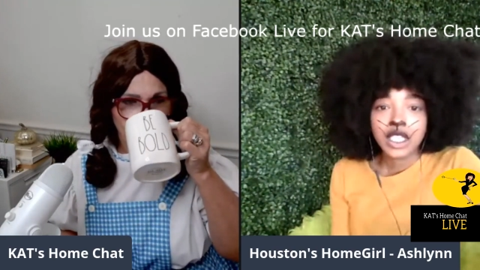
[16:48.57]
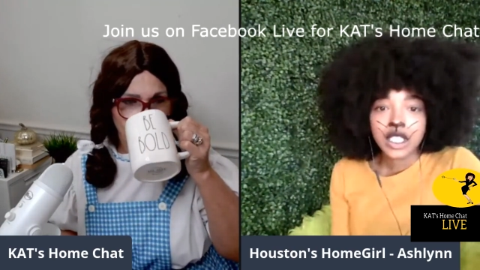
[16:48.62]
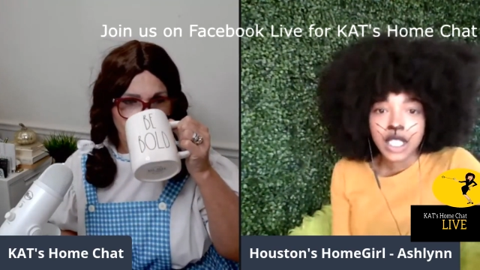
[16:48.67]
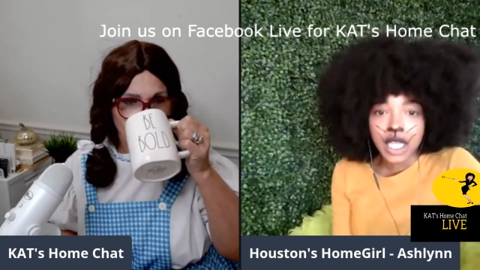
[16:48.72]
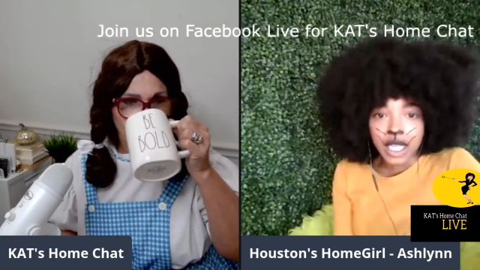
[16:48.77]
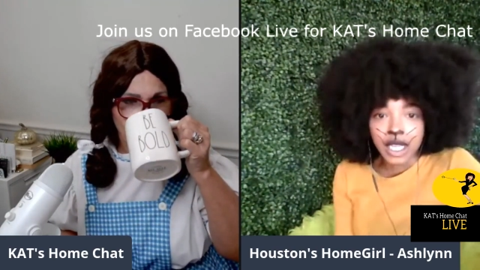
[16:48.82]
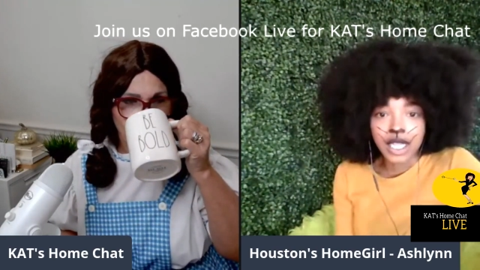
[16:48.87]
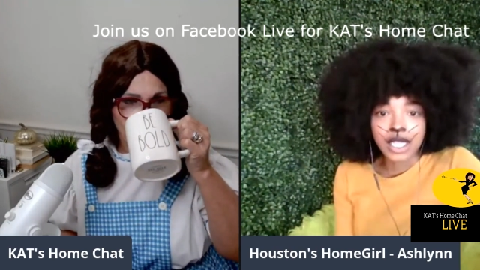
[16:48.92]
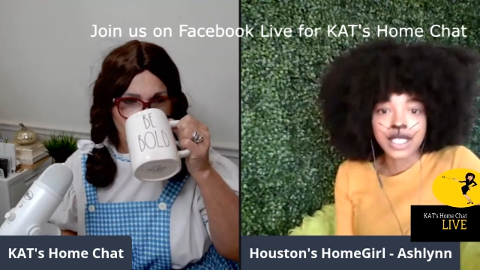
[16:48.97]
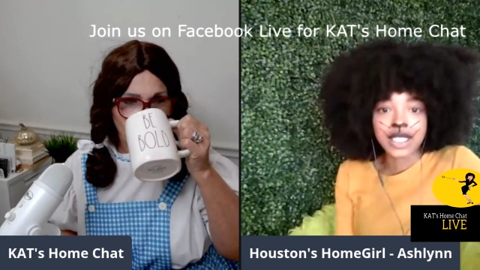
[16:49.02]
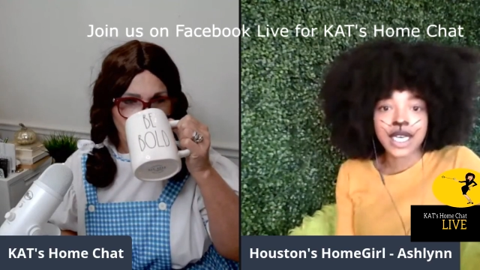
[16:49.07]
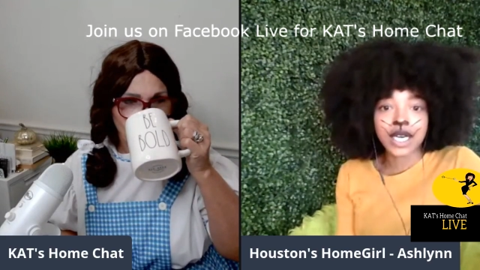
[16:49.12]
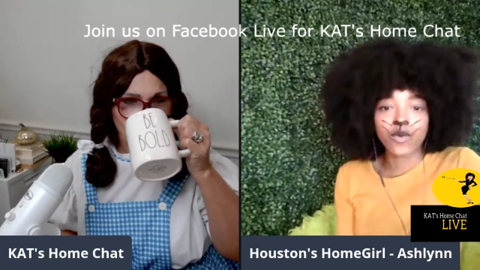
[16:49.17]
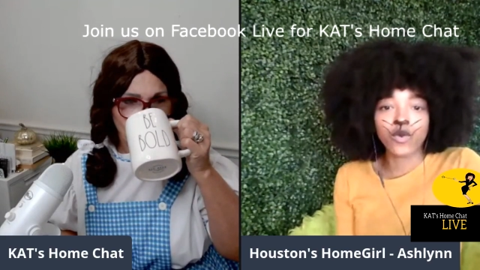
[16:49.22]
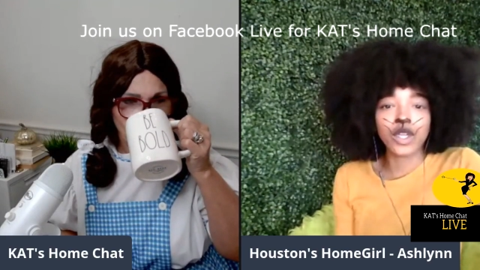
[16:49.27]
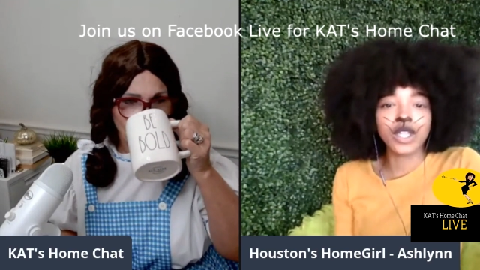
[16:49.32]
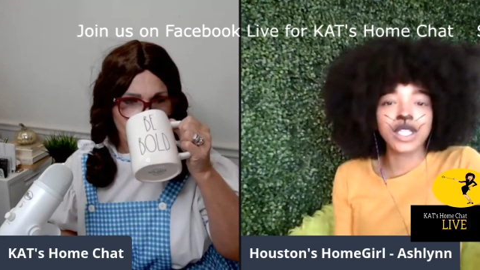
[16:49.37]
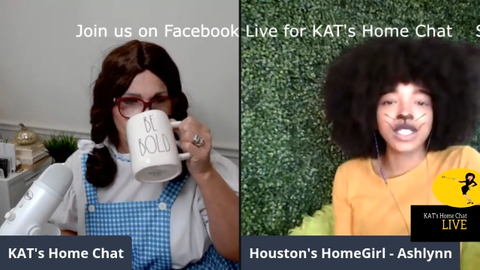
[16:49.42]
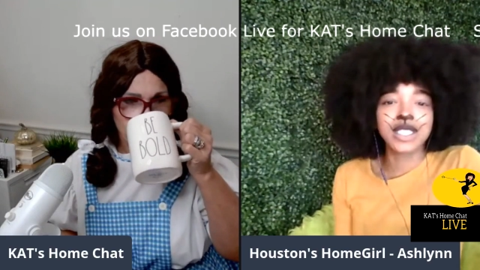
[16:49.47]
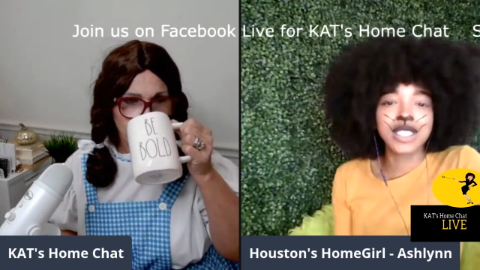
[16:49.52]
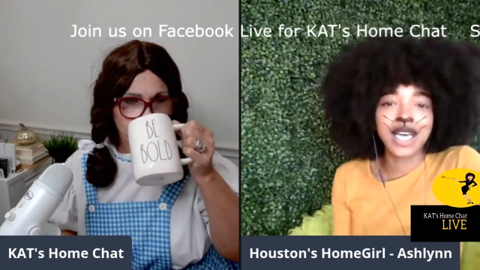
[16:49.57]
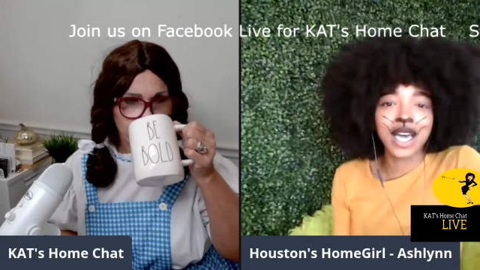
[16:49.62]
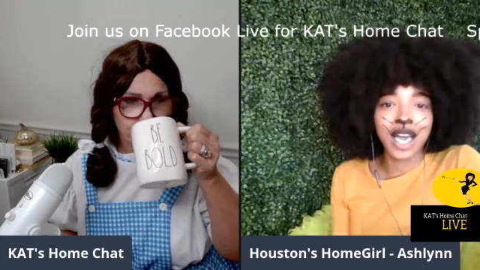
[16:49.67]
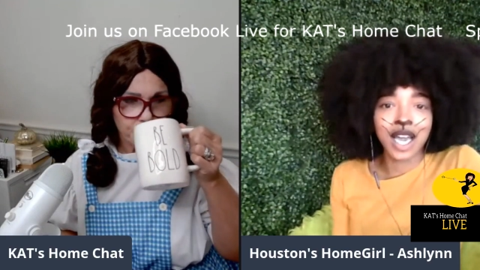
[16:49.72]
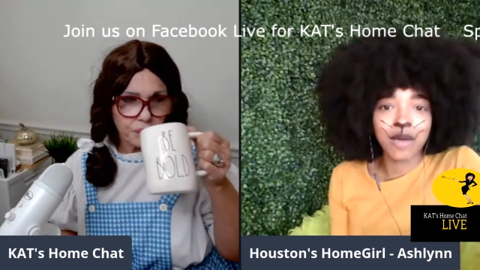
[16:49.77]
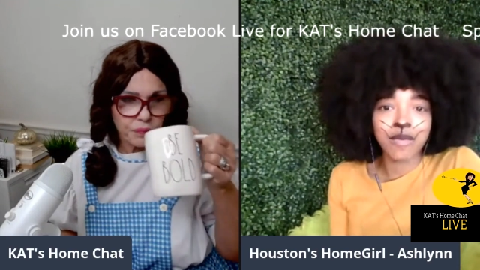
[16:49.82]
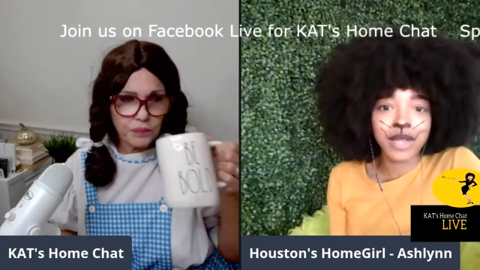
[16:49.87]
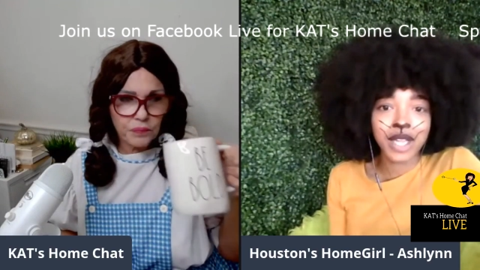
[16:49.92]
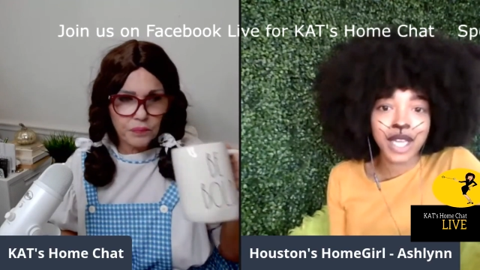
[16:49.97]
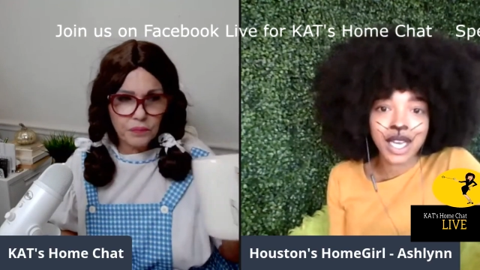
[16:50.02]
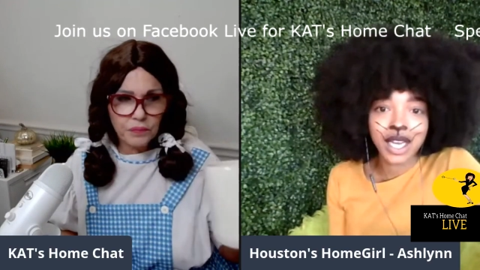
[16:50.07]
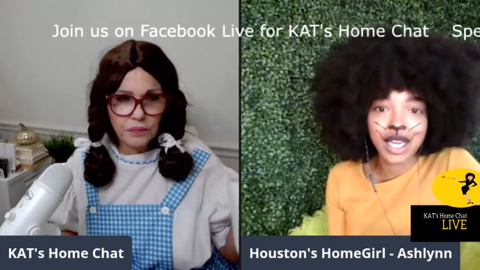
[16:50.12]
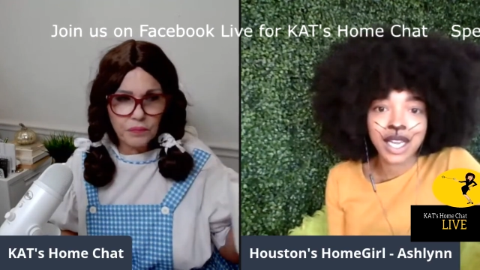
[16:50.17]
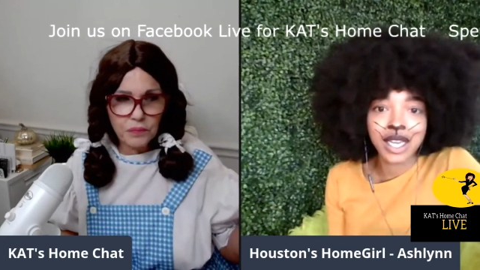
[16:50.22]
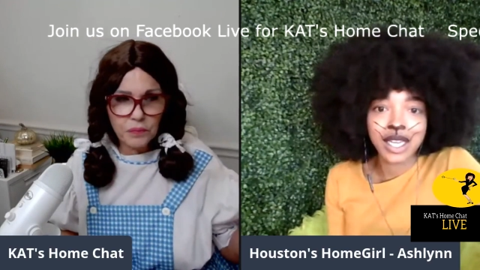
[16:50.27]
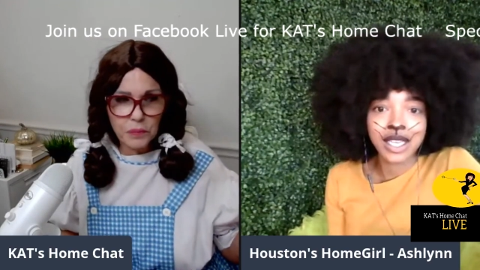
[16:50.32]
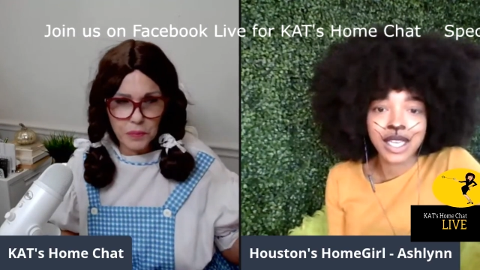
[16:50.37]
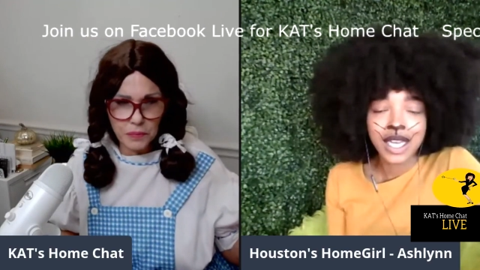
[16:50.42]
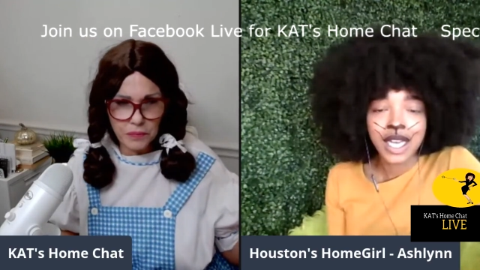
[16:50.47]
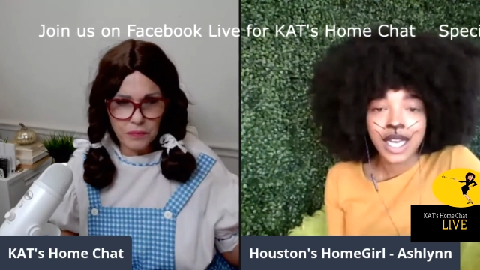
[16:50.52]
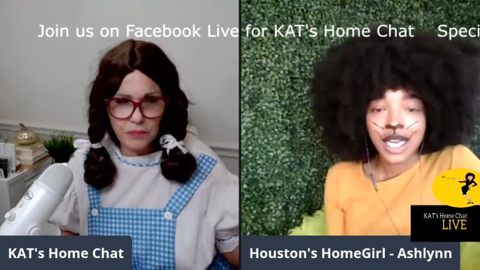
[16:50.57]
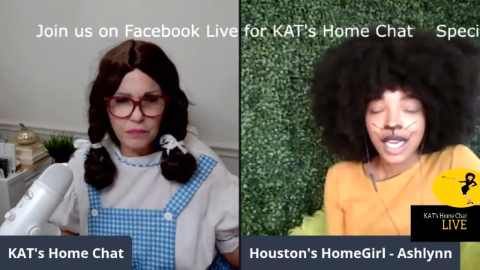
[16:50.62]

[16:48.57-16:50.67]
Speaker 1: in the, t- with the timeline,